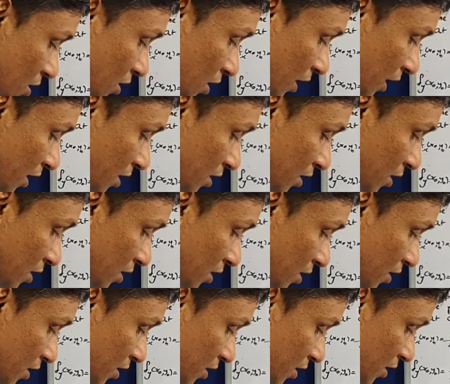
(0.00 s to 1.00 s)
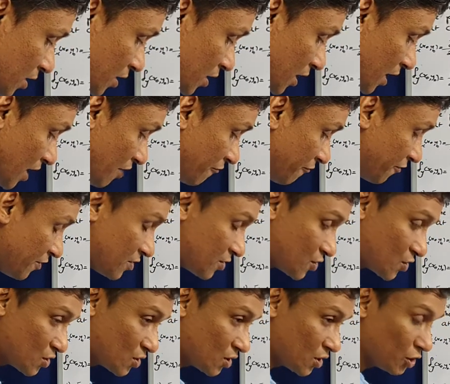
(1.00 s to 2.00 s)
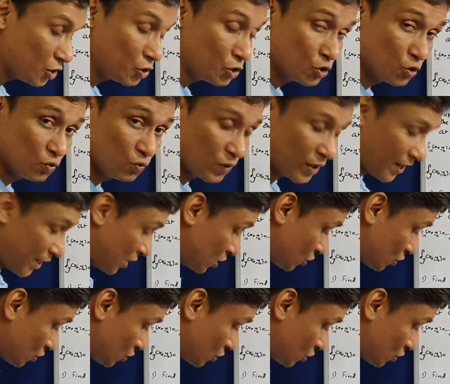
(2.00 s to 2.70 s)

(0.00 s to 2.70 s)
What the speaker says: and f is 2y.